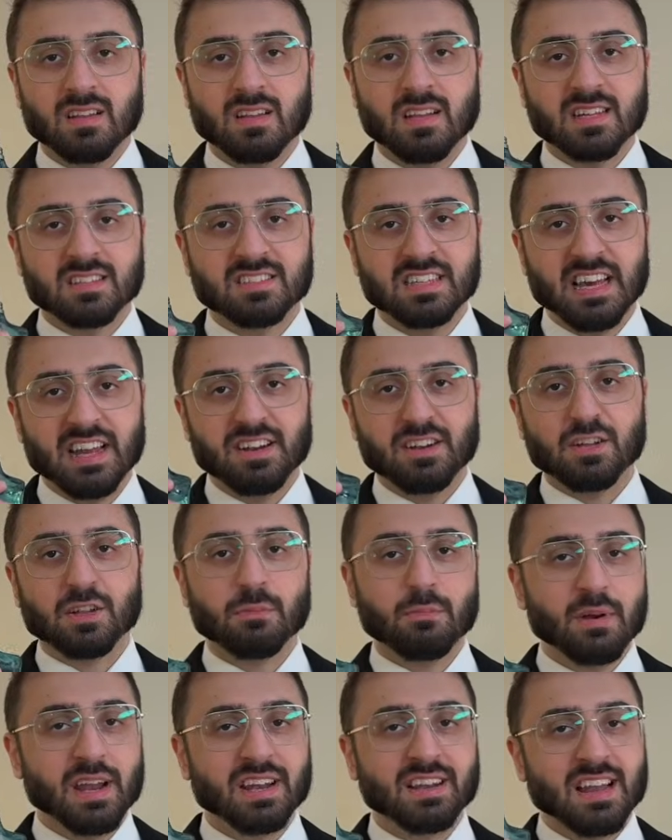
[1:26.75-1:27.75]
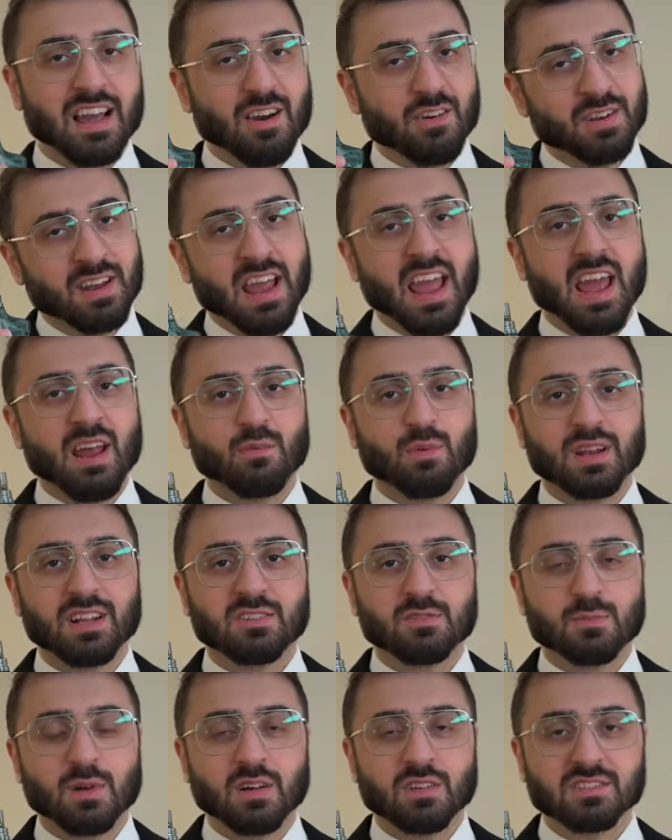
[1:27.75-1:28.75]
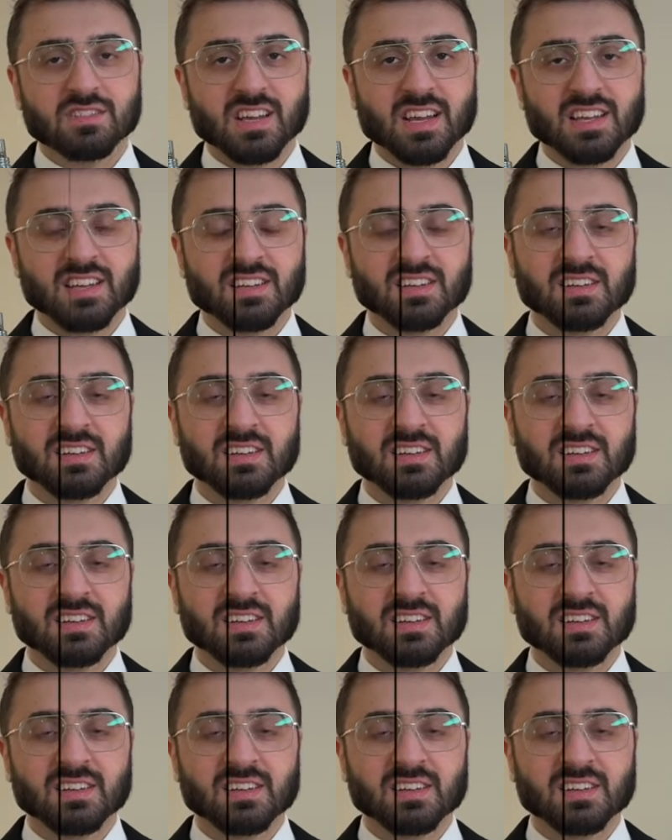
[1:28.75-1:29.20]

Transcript: Let's get into the breakdown and what it smells like.